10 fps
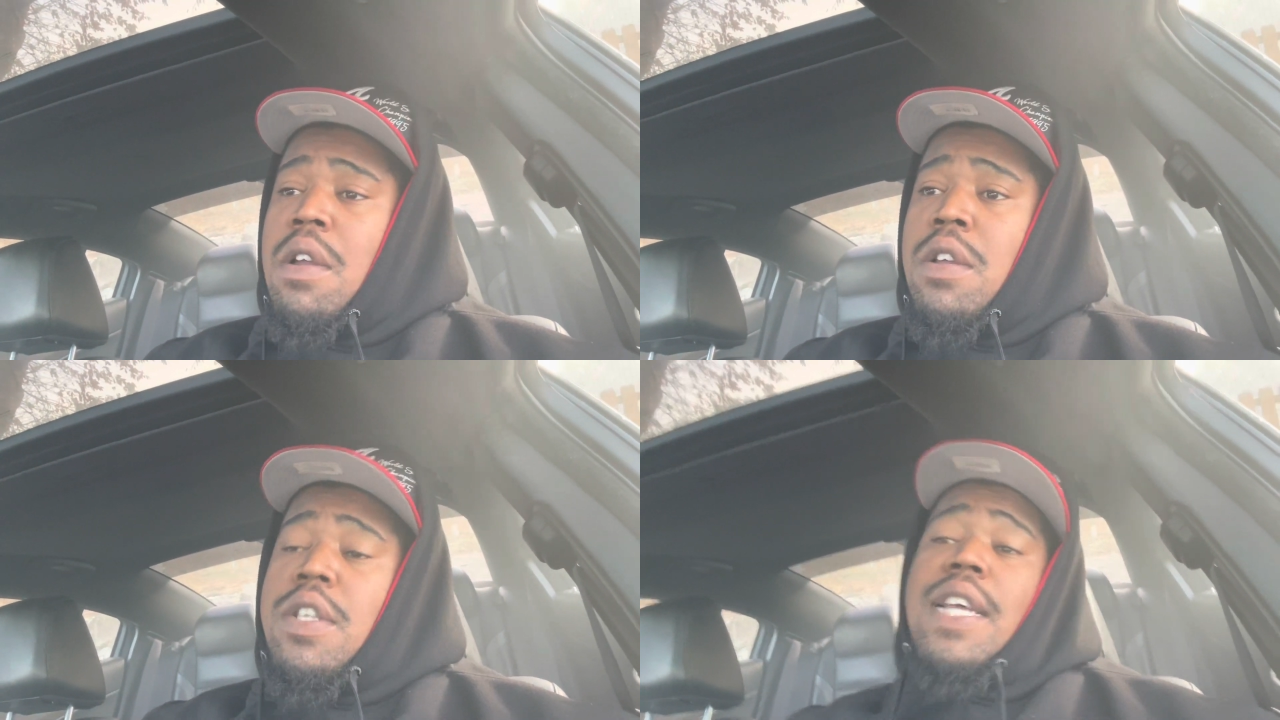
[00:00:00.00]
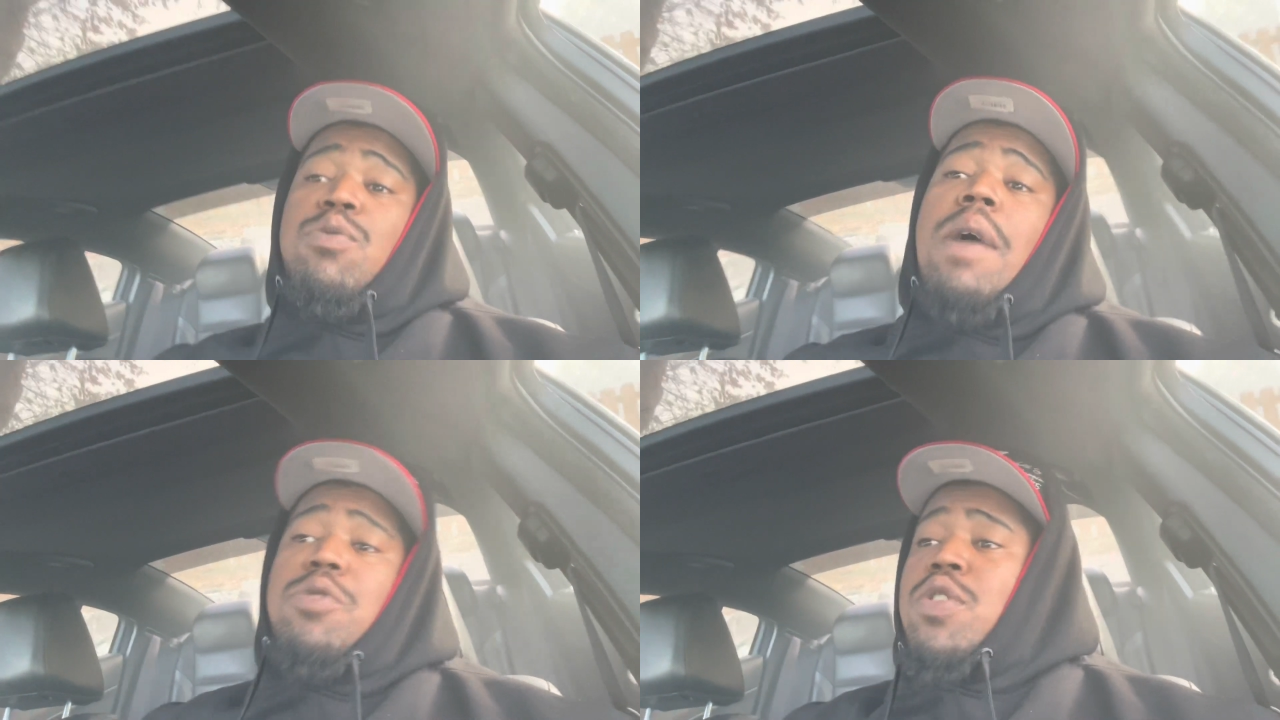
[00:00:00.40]
So that's
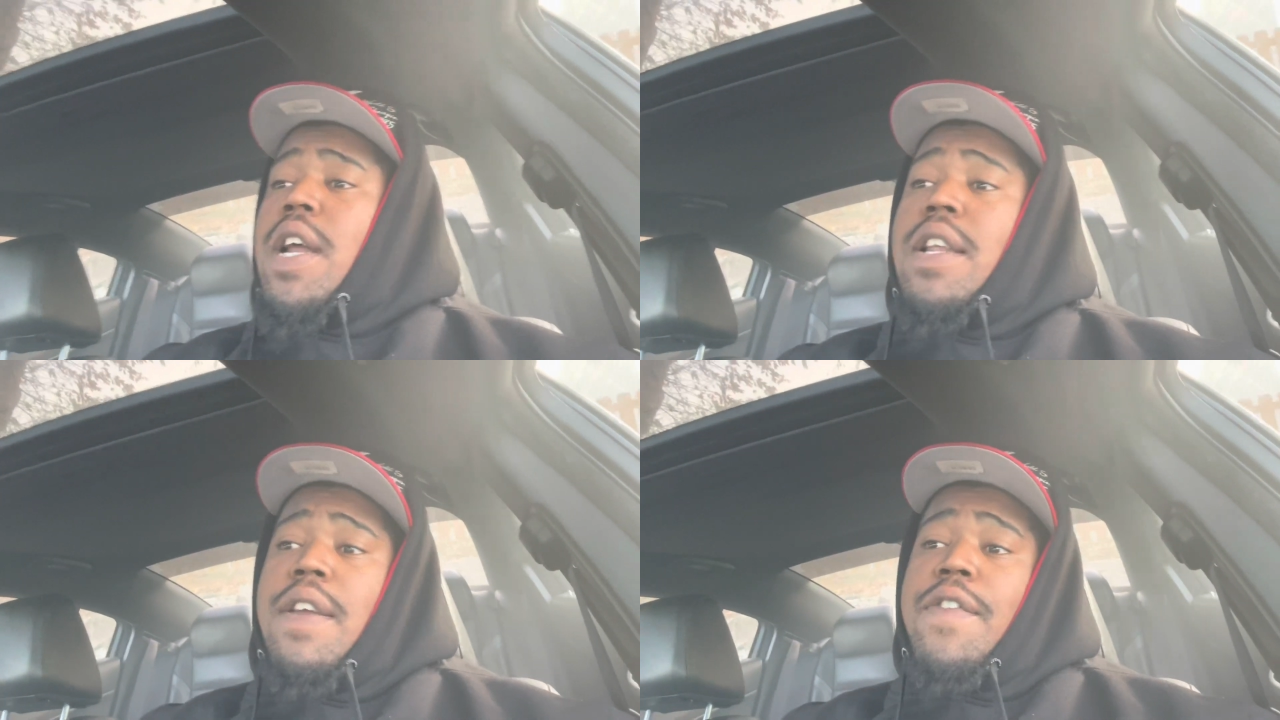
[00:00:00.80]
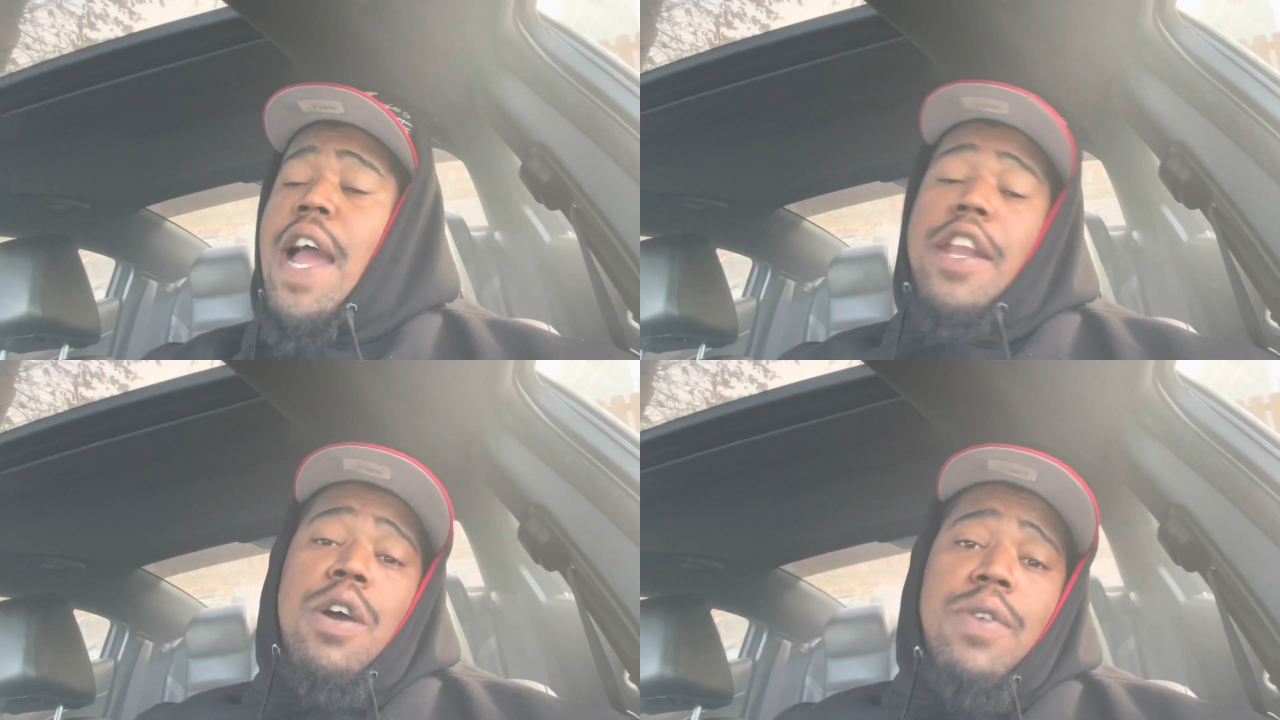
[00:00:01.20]
why I'm trying to, if
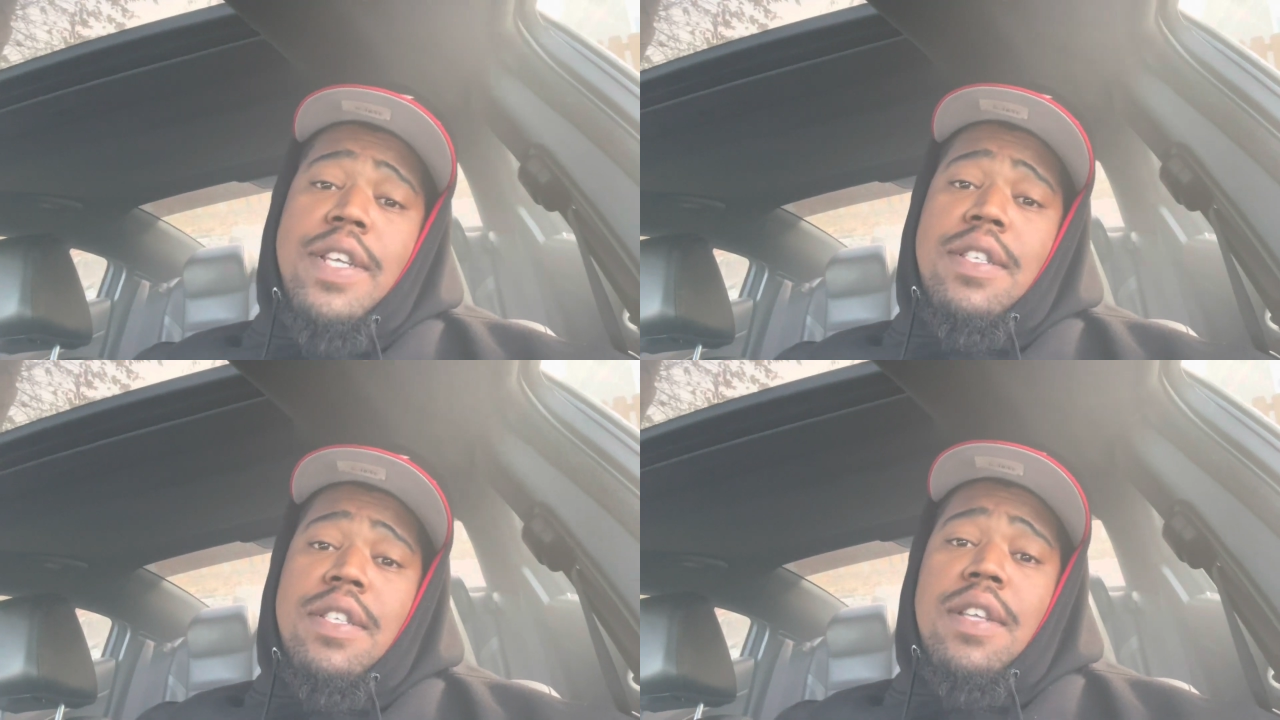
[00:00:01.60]
y'all notice,